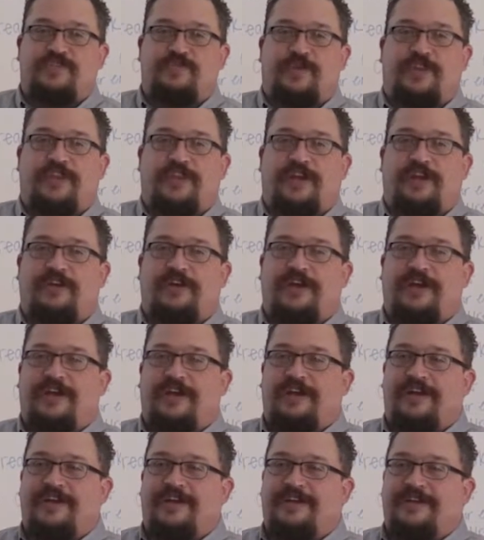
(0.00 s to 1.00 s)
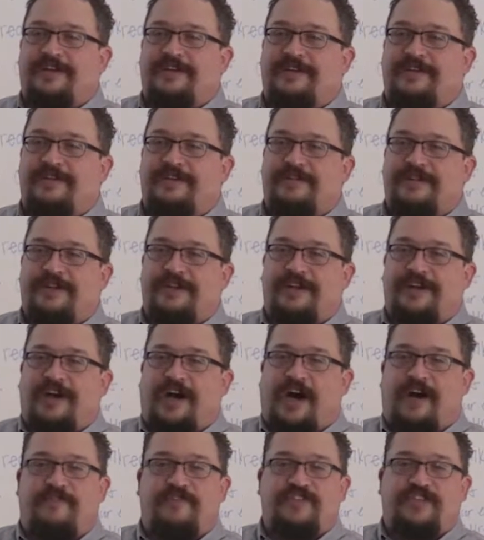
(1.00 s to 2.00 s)
when their
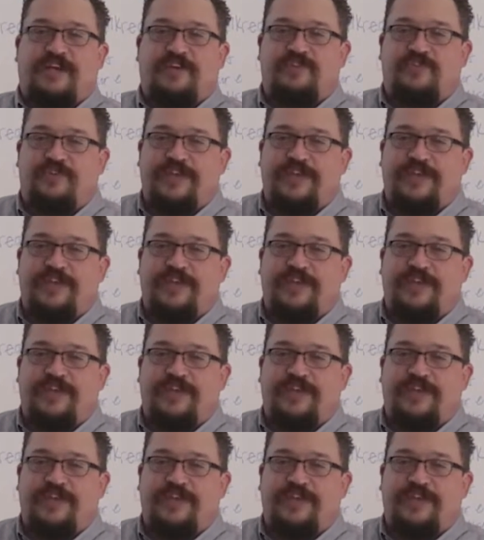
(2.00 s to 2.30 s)
office hours are